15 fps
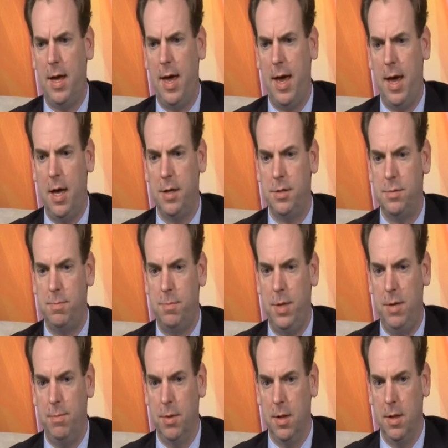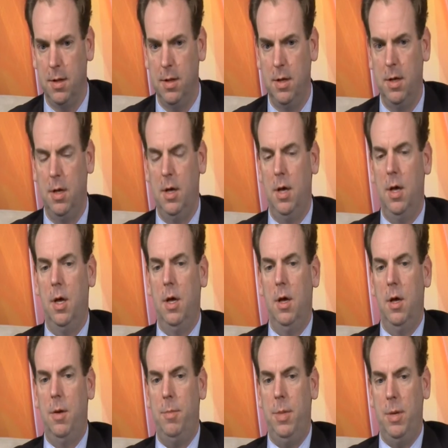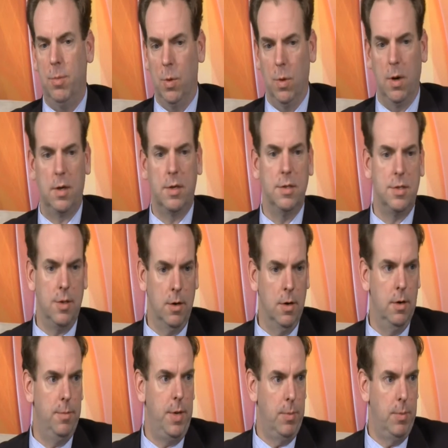as people were concerned,